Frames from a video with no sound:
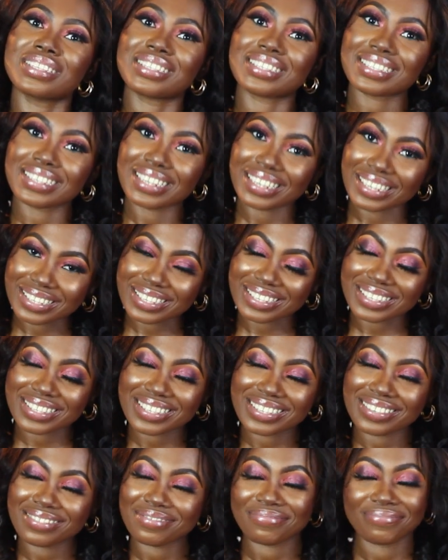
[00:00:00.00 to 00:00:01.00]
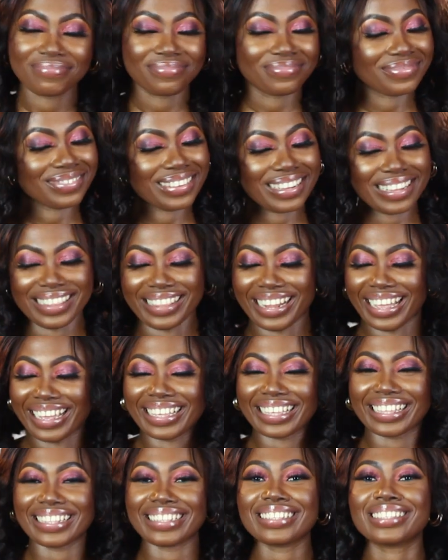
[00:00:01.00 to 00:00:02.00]
6,
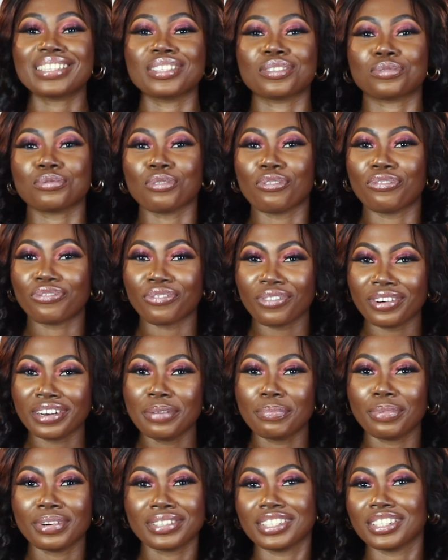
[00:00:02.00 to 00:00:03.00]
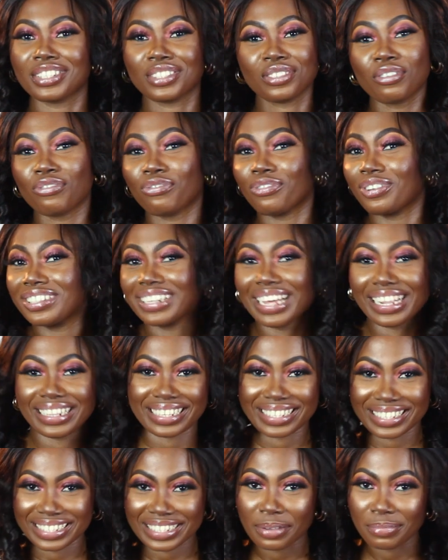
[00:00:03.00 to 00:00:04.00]
like, this is so funny, but it's not funny at
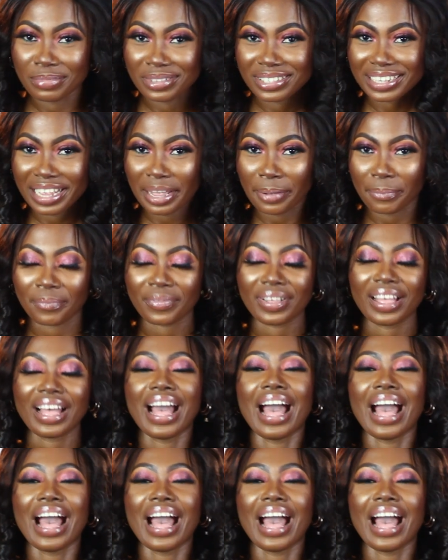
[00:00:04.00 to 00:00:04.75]
the same time.